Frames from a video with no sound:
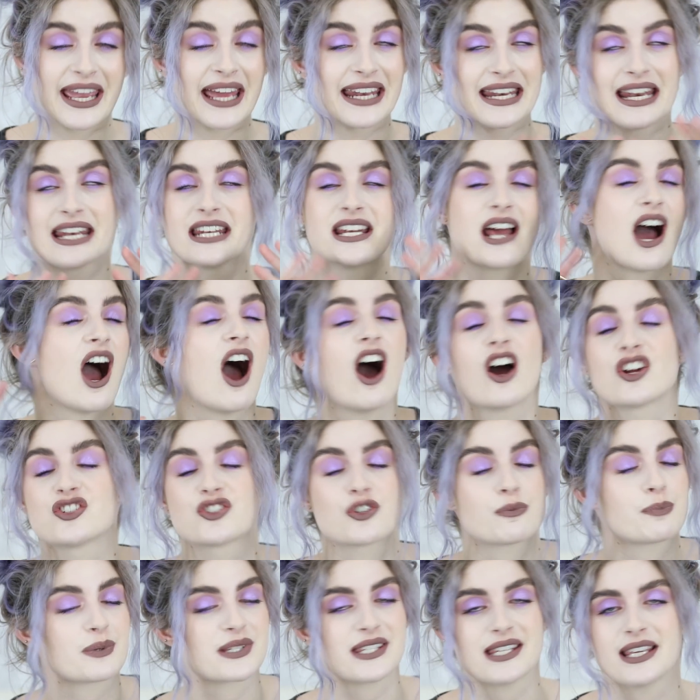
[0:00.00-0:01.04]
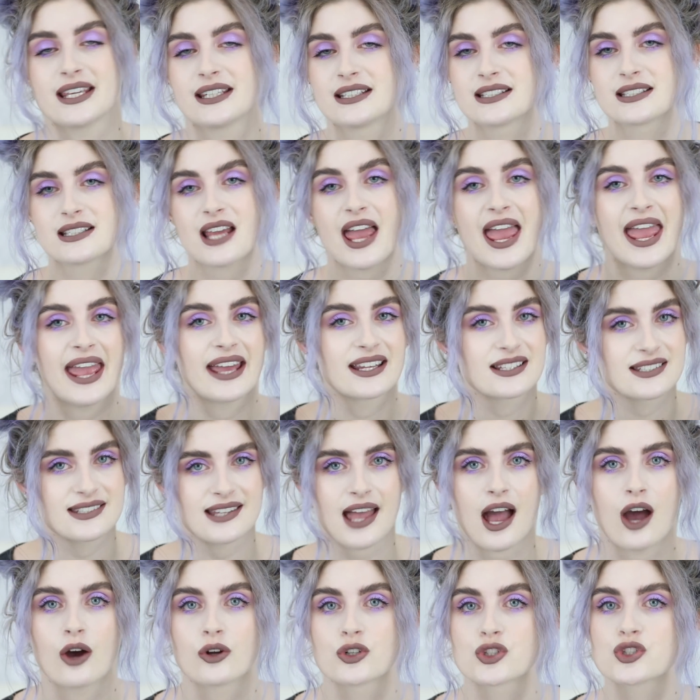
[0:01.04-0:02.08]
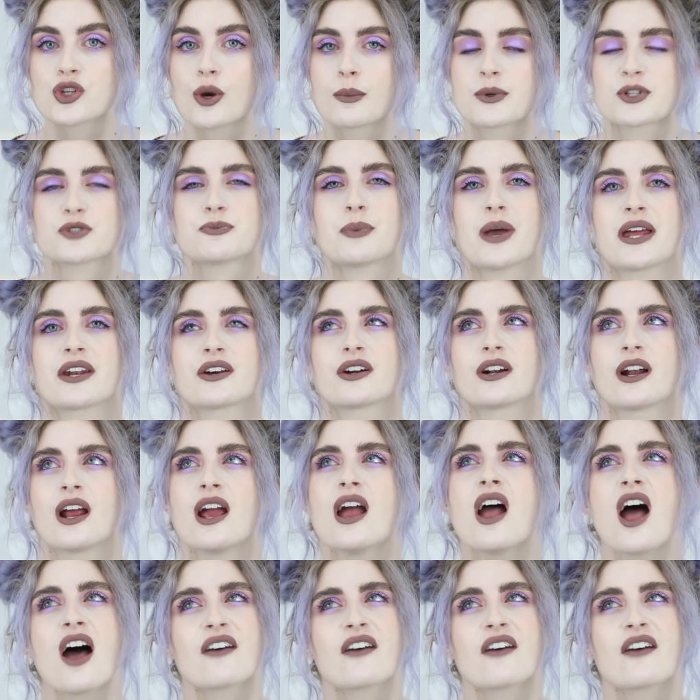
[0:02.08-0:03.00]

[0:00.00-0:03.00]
and 100% hands down, so much better.